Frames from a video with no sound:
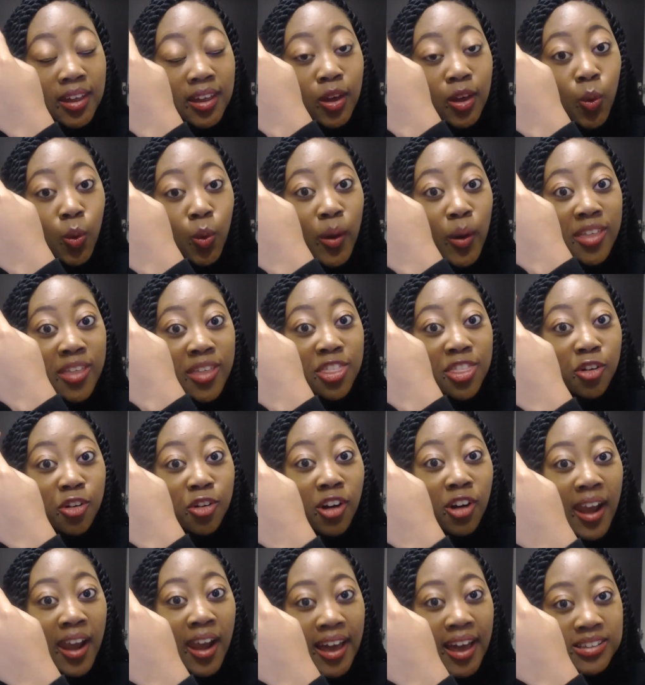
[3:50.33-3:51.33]

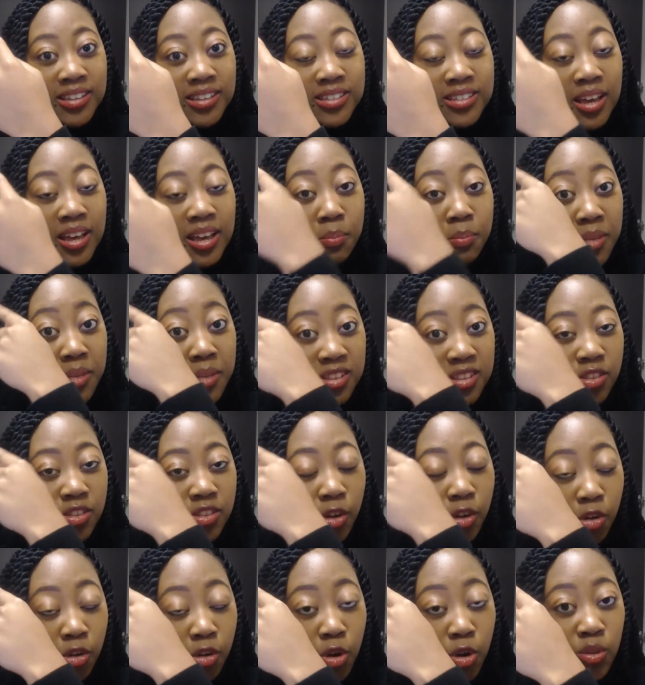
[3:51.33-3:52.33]
relaxer meets the
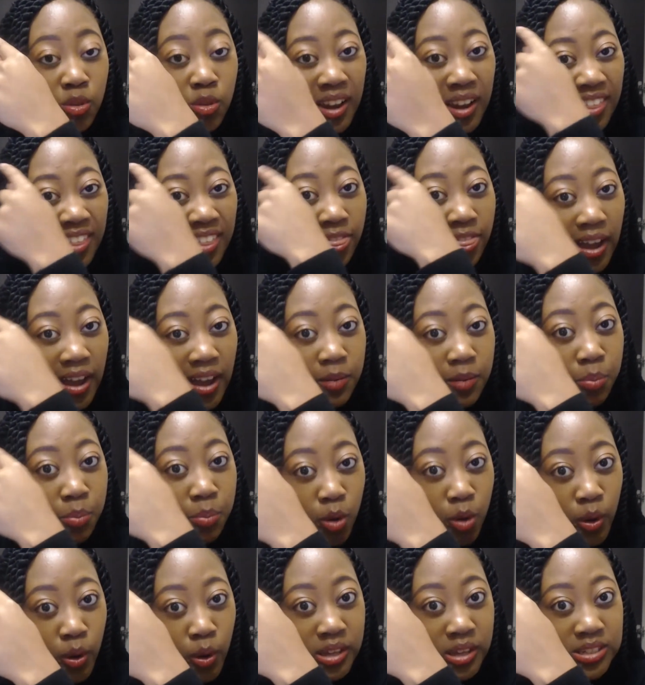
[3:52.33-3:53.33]
growth, like that
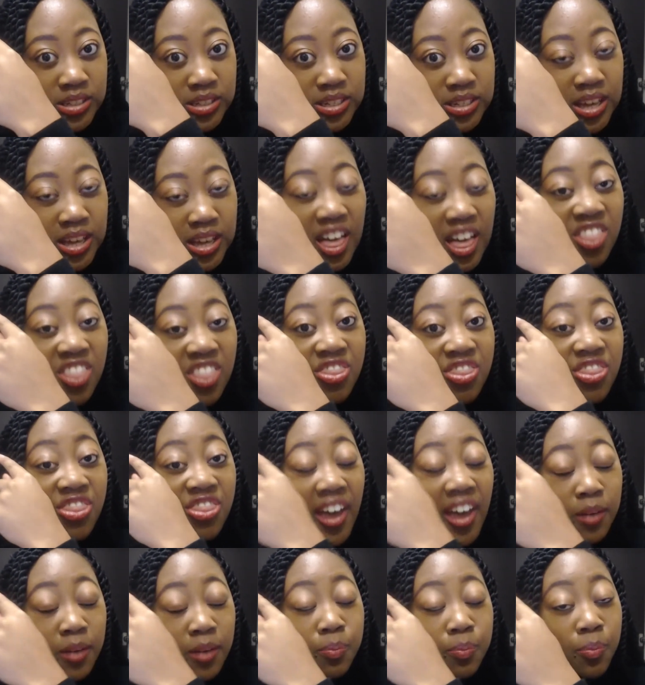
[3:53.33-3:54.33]
point
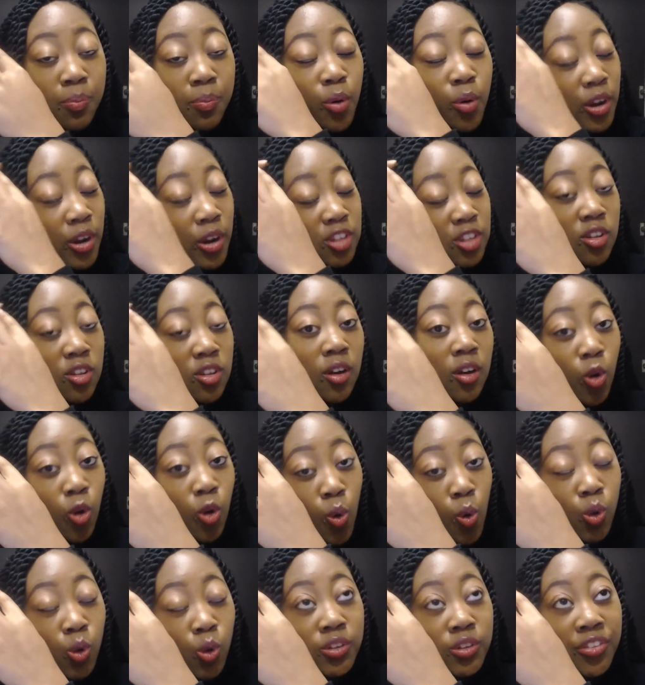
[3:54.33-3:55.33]
is
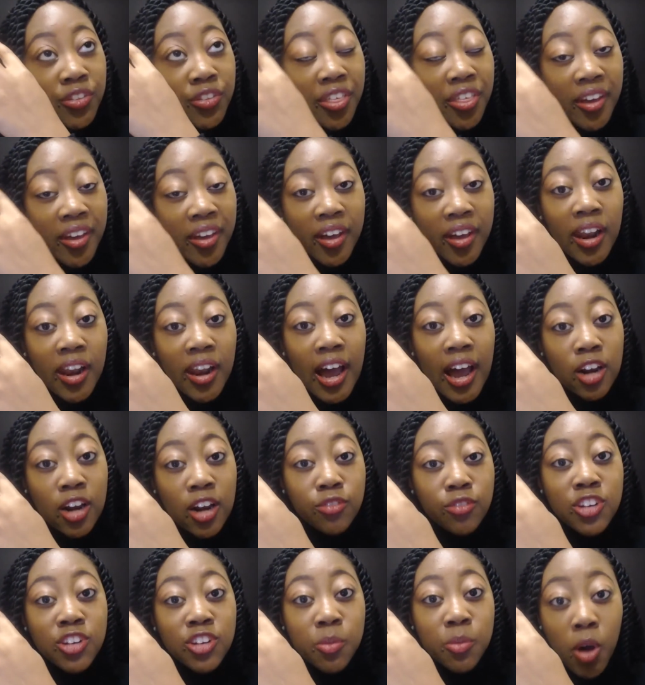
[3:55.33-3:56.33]
called the line
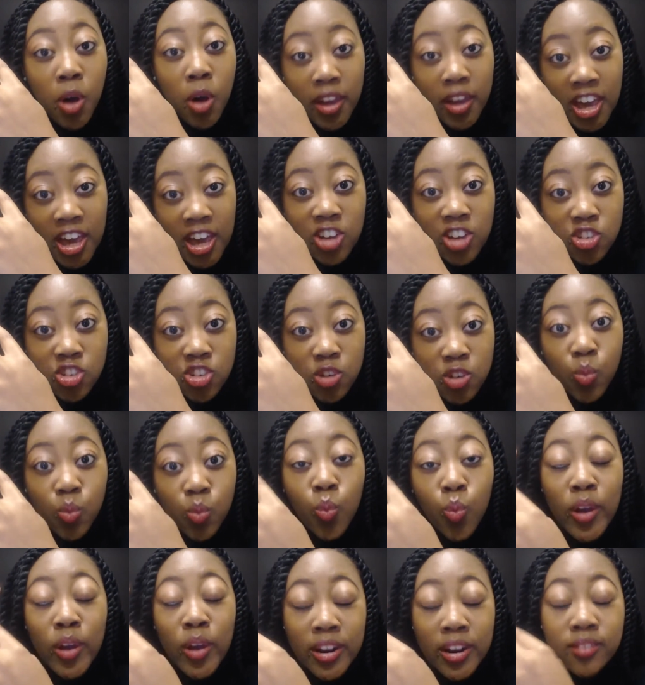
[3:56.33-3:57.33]
of demarcation,
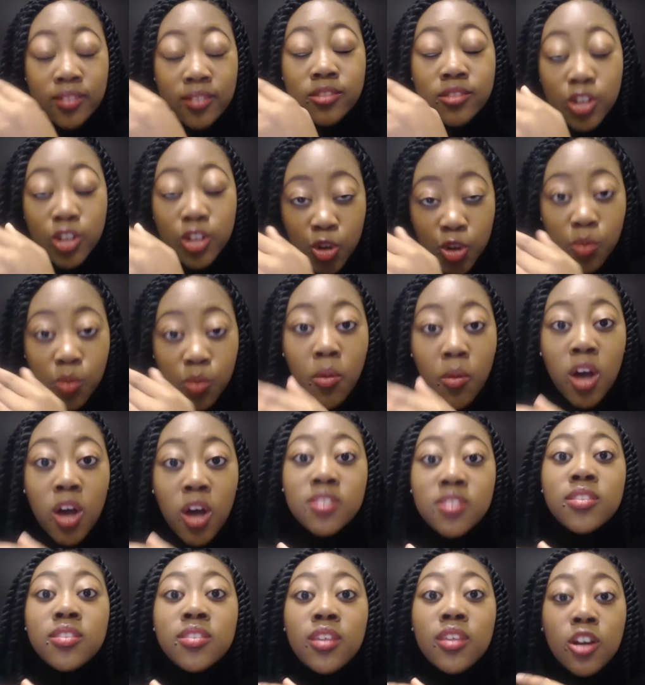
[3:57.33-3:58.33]
where, you know,
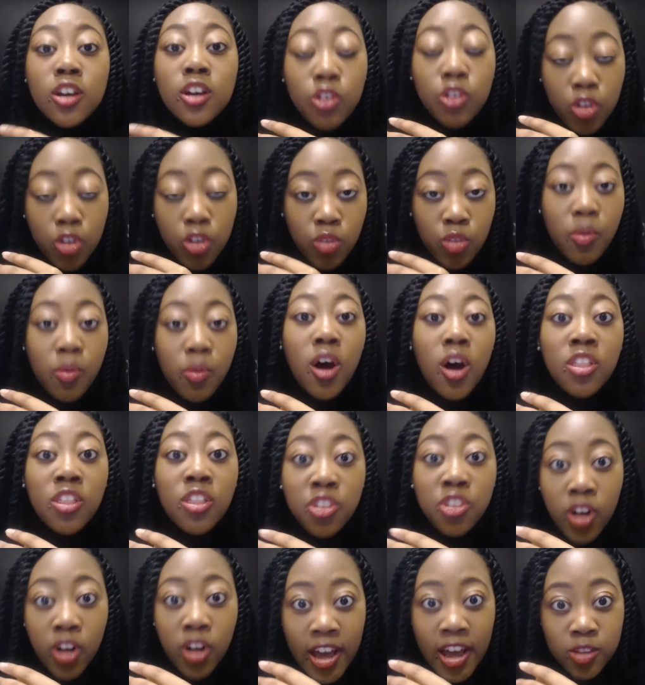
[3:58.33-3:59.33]
marks the growth part and the
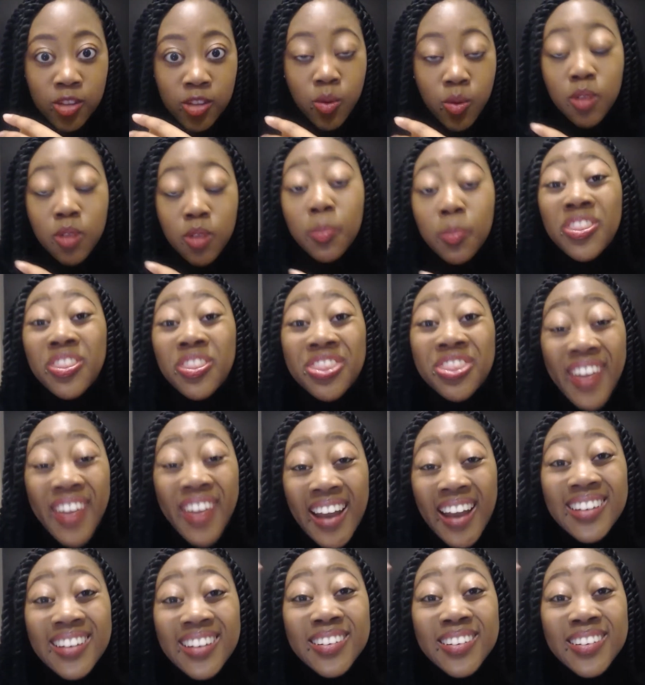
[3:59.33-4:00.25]
relaxed part. But that